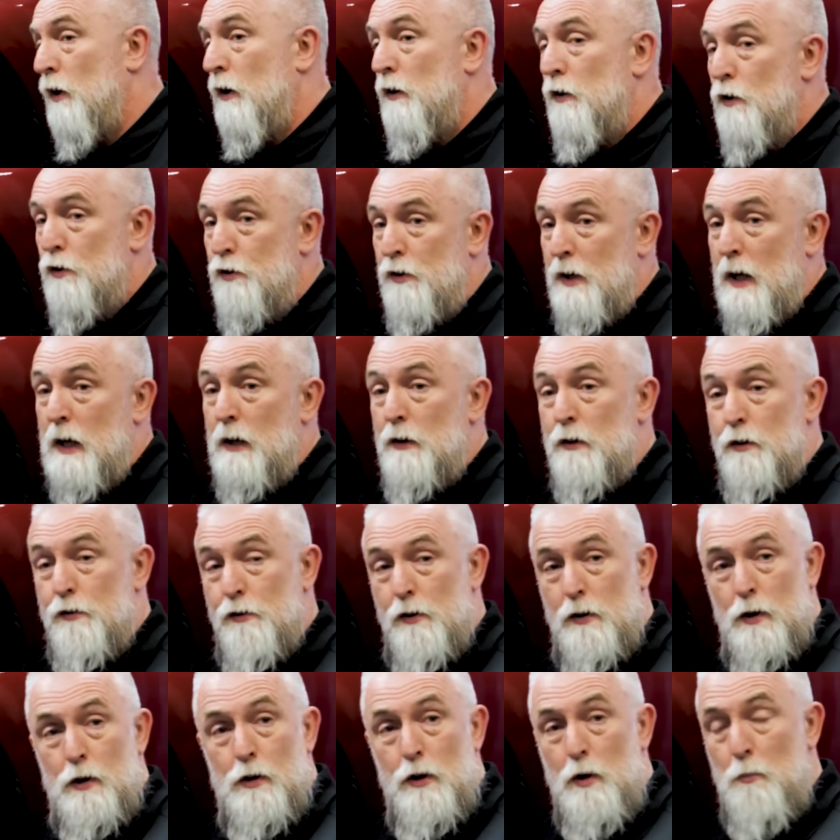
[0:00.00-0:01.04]
understand is
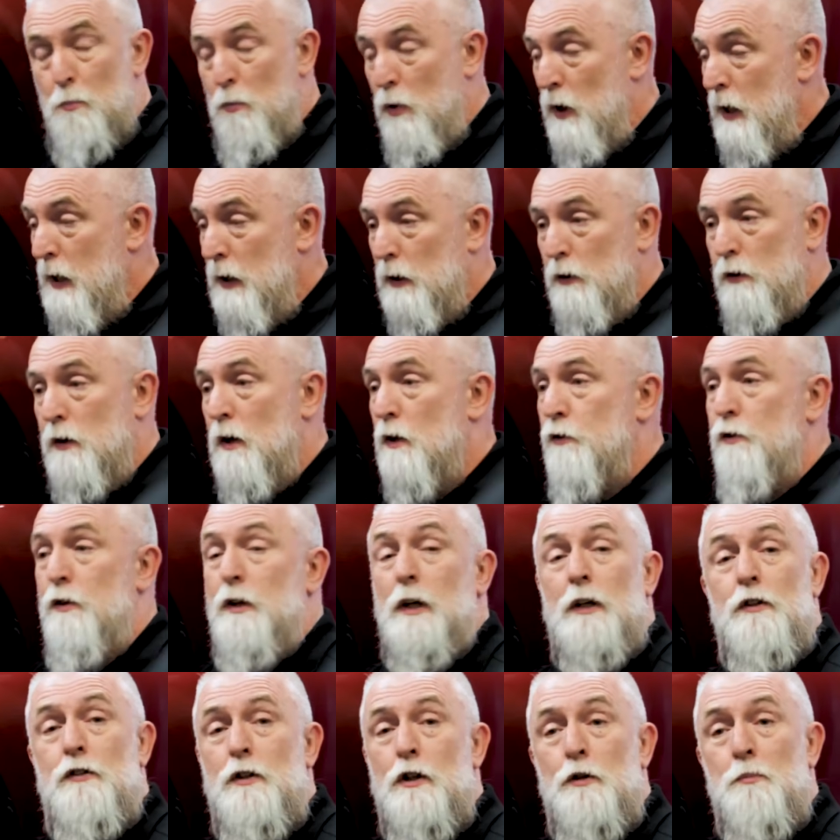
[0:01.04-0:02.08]
that the brake doesn't
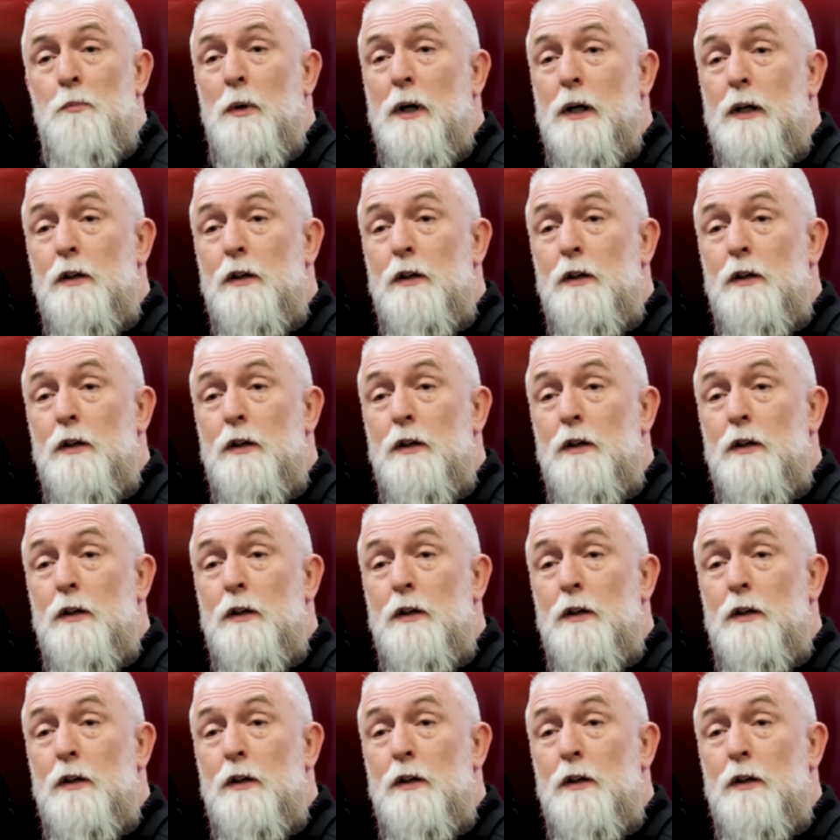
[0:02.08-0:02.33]
exist by